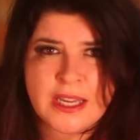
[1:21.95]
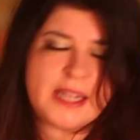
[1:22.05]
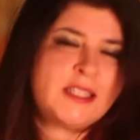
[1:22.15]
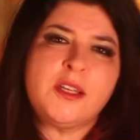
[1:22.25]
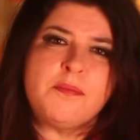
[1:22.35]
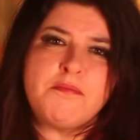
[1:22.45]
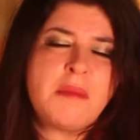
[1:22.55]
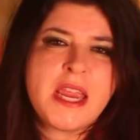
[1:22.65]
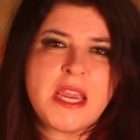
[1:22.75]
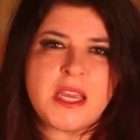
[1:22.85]
and to
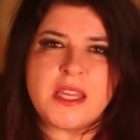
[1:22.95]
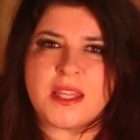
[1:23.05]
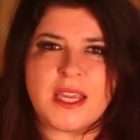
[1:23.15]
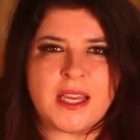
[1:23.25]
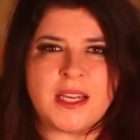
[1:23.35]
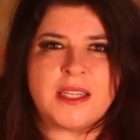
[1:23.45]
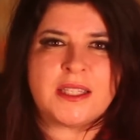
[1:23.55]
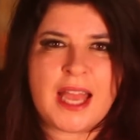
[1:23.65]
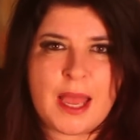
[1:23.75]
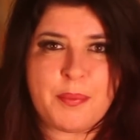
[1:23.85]
make things
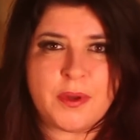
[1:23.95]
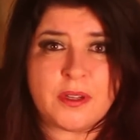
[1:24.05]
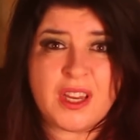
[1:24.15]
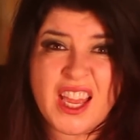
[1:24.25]
happen.